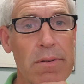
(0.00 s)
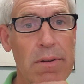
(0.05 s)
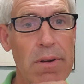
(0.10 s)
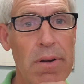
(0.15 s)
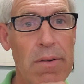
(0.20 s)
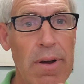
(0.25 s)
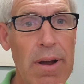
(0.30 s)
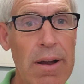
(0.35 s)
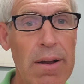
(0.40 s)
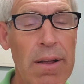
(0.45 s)
all
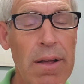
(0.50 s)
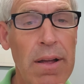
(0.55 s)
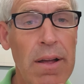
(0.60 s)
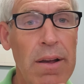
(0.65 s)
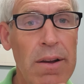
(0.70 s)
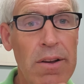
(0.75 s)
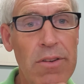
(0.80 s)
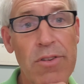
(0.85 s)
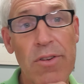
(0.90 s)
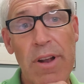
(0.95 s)
right?
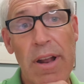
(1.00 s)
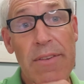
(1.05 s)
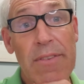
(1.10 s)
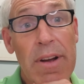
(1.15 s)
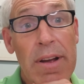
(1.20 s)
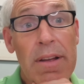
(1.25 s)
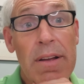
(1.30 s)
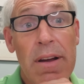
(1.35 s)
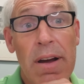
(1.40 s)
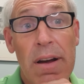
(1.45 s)
Because you could have
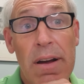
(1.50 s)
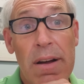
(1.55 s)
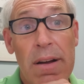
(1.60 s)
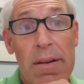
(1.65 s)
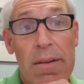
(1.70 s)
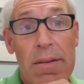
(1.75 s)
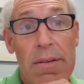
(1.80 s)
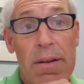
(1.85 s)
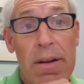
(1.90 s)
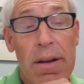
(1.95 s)

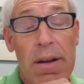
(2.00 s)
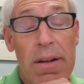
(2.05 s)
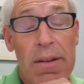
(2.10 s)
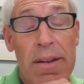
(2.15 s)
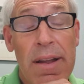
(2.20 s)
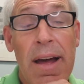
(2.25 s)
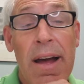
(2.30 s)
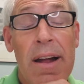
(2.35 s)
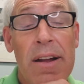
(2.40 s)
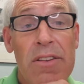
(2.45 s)
a
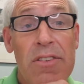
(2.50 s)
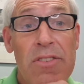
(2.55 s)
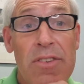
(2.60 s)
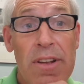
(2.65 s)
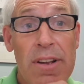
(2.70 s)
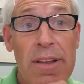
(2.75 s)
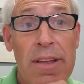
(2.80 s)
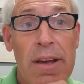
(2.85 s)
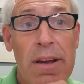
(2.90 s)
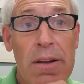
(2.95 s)

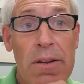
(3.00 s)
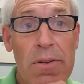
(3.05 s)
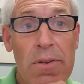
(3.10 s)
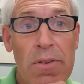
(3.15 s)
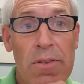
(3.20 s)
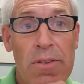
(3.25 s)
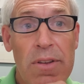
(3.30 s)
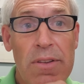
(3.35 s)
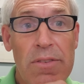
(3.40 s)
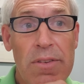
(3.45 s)
non-celiac gluten
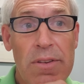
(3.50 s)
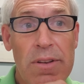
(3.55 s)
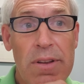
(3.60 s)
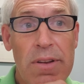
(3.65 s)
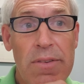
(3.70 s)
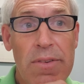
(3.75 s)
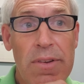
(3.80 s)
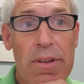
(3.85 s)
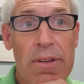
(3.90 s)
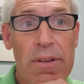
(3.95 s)

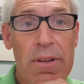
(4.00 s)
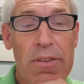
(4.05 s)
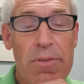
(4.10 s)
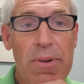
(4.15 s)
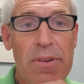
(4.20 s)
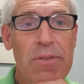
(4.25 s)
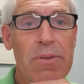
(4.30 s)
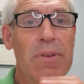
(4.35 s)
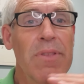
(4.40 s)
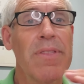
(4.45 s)
sensitivity,
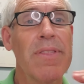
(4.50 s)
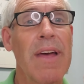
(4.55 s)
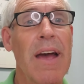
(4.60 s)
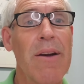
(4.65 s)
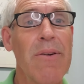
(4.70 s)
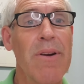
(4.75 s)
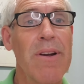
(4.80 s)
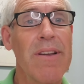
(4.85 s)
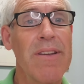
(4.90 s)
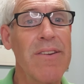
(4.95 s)
especially with
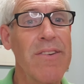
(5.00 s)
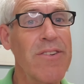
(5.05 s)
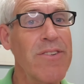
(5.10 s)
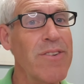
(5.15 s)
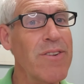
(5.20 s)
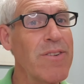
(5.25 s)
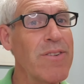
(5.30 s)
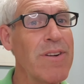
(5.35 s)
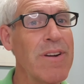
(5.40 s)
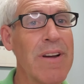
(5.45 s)
thyroid
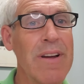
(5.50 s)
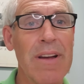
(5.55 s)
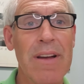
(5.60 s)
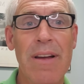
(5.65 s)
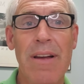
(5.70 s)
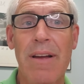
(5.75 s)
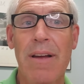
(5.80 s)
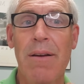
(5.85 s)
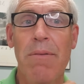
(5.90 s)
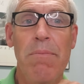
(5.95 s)
tissue.
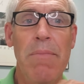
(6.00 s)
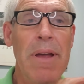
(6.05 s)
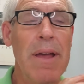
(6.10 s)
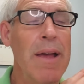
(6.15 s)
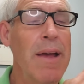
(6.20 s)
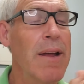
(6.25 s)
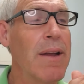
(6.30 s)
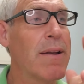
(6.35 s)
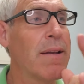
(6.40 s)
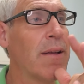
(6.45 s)

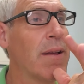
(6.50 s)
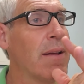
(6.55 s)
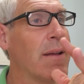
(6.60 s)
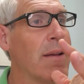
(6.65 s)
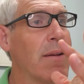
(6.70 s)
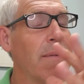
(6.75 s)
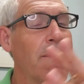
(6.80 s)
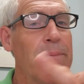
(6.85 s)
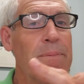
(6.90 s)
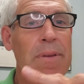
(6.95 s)
Man,
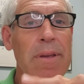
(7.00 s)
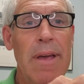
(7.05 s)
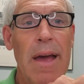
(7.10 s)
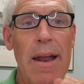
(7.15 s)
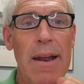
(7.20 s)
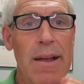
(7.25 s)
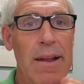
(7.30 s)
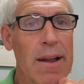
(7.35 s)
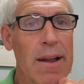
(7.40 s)
got to get